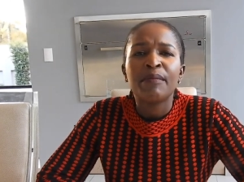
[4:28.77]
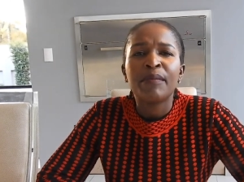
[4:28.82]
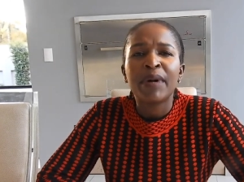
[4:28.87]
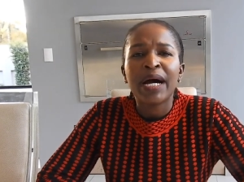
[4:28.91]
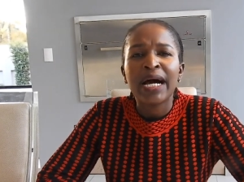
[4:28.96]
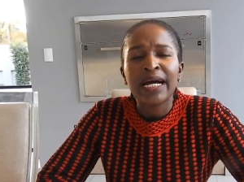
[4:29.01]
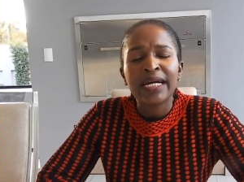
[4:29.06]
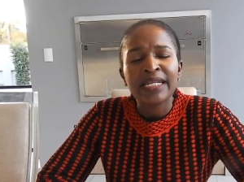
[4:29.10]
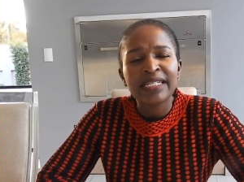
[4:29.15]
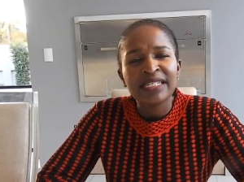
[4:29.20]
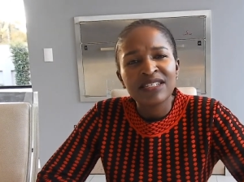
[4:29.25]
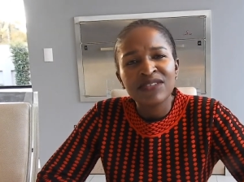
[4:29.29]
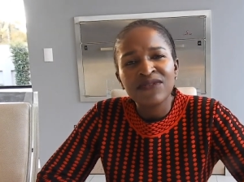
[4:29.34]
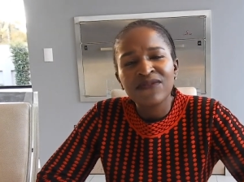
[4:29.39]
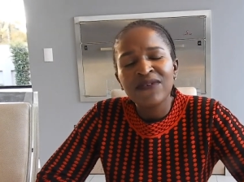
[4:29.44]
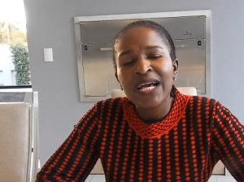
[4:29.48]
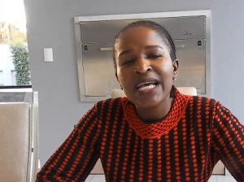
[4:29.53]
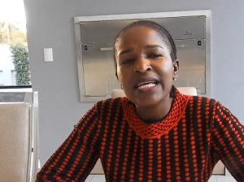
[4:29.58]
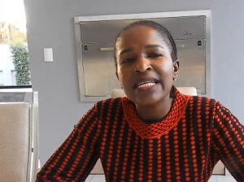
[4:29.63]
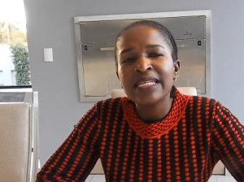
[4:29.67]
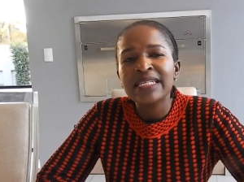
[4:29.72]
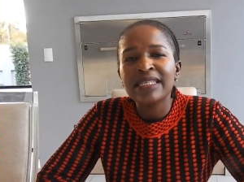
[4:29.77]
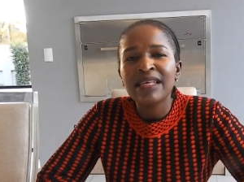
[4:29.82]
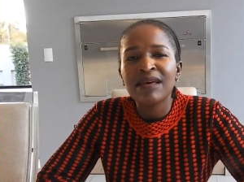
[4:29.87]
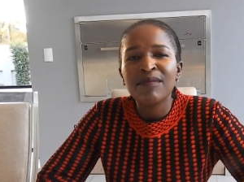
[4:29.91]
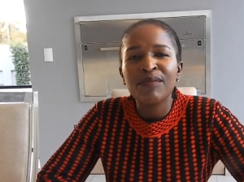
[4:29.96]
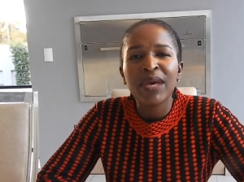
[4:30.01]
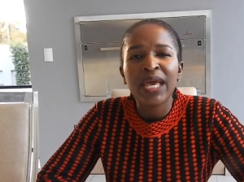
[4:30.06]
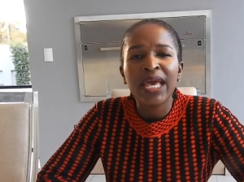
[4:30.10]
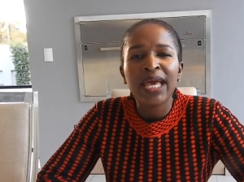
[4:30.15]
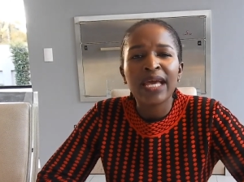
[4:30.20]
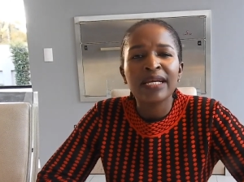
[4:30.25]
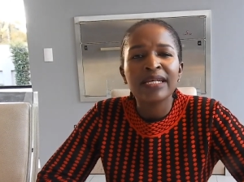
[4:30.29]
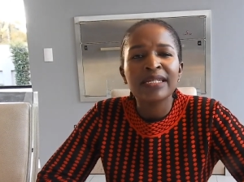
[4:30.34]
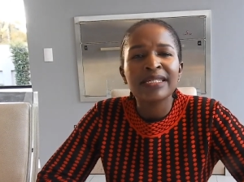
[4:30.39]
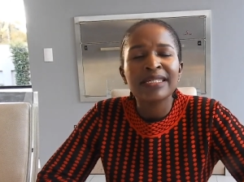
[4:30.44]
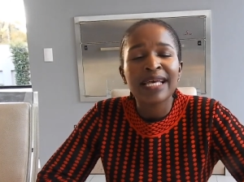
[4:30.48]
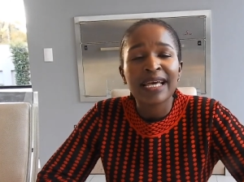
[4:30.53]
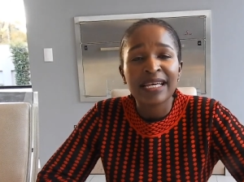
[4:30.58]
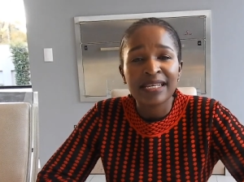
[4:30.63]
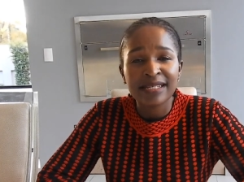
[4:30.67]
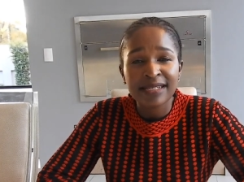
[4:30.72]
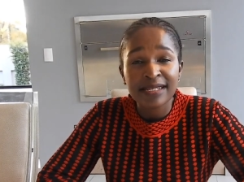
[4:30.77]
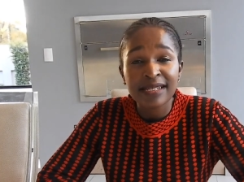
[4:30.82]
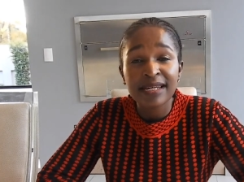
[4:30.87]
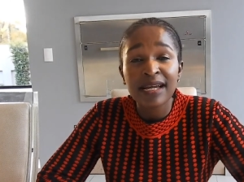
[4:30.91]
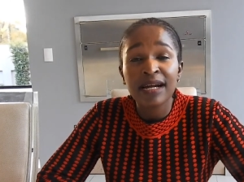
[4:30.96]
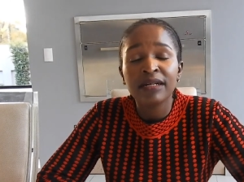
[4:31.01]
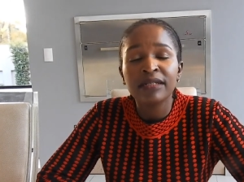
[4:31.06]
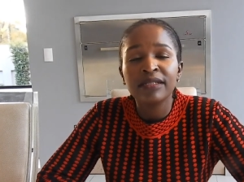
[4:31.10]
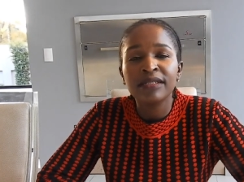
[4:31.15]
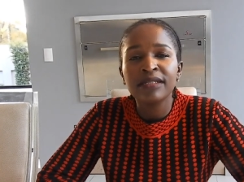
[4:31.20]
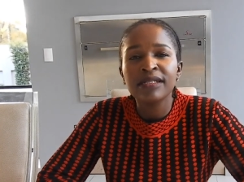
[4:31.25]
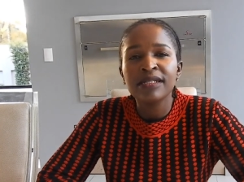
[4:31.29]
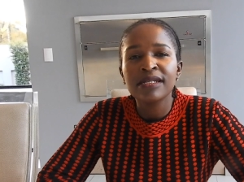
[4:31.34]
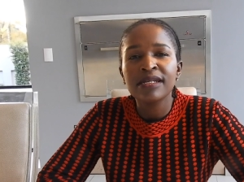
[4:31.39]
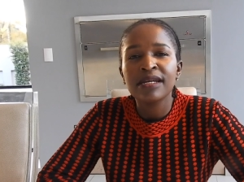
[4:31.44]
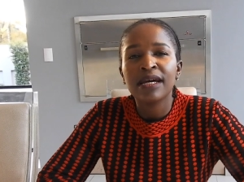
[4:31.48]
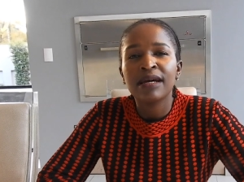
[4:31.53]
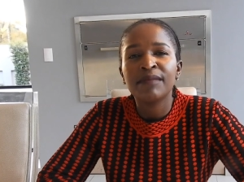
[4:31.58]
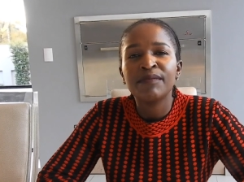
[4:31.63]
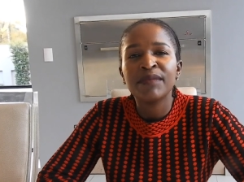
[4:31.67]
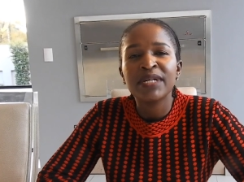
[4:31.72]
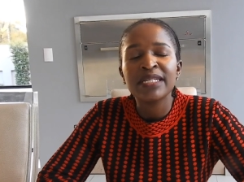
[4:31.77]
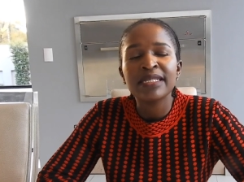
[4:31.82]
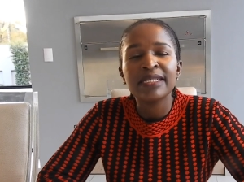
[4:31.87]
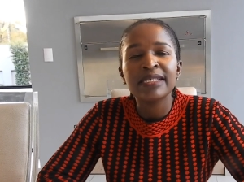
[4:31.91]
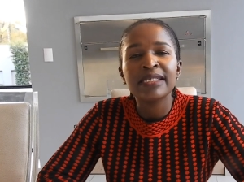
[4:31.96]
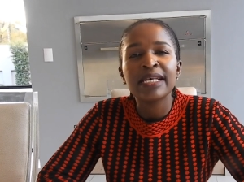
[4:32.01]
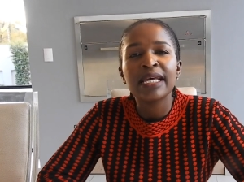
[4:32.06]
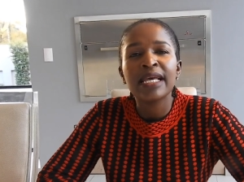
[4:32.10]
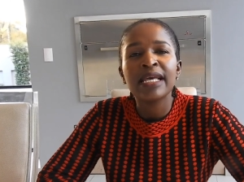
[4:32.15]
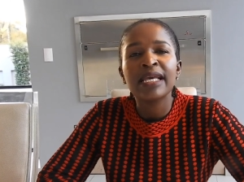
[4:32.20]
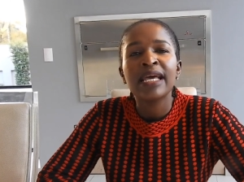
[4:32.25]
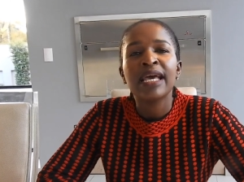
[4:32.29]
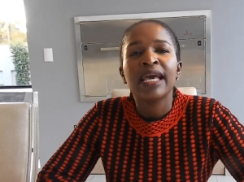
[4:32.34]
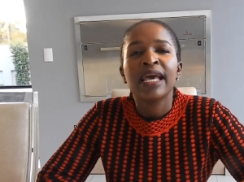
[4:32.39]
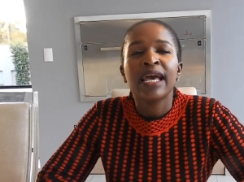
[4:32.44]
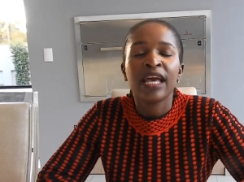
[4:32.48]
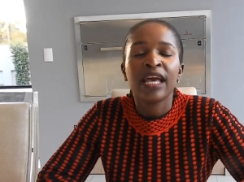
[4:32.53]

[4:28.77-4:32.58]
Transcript: But as far as the banks, I struggled, I must say.